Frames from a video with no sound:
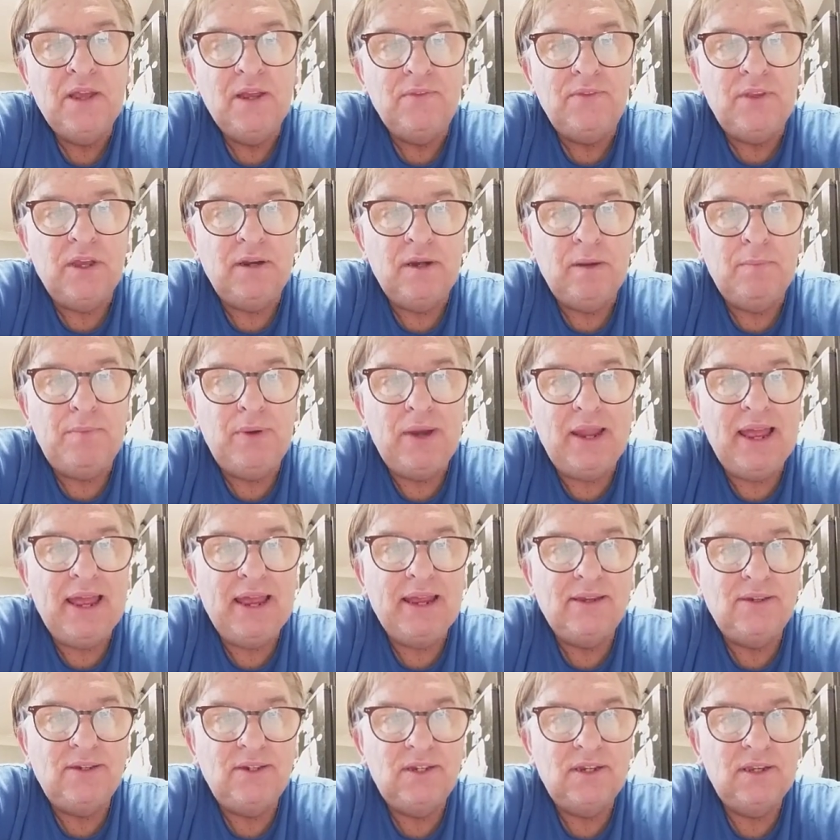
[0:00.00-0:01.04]
that the
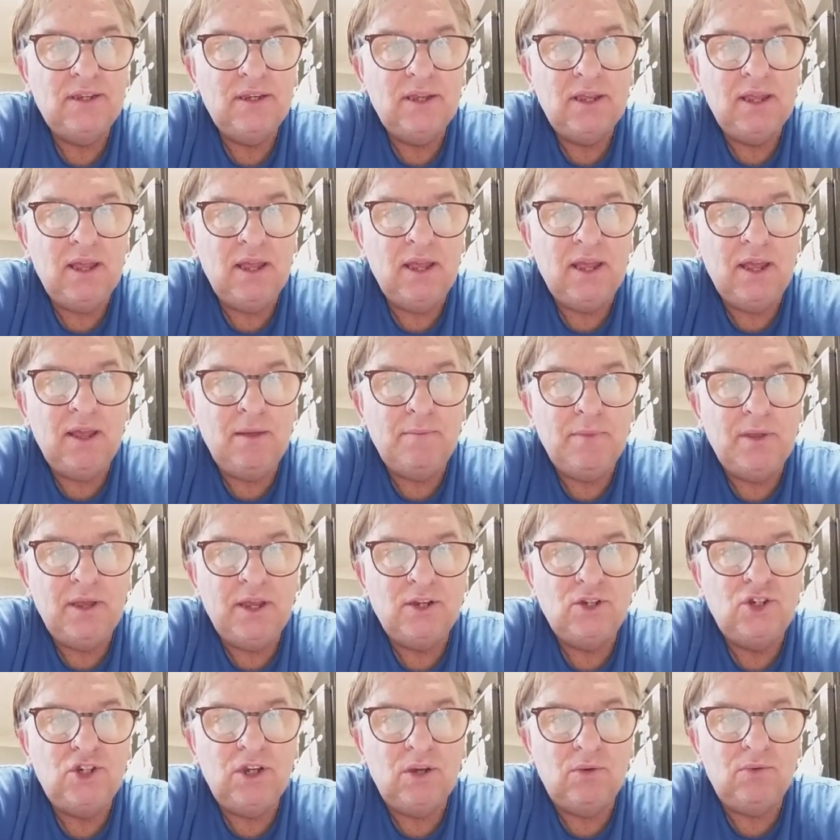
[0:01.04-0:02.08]
players
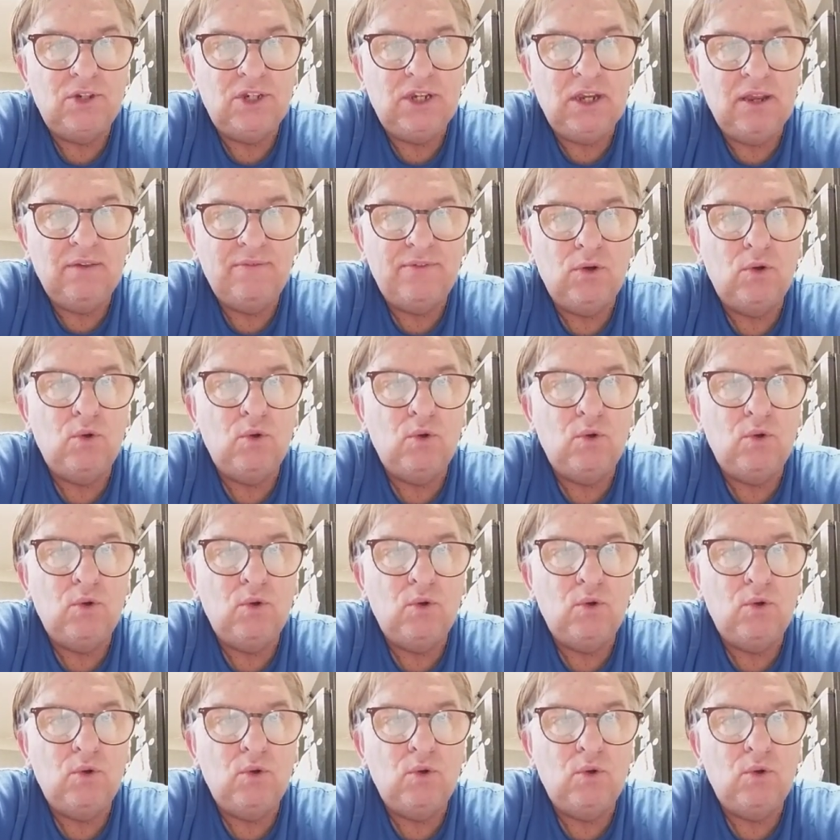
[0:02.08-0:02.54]
at Chelsea have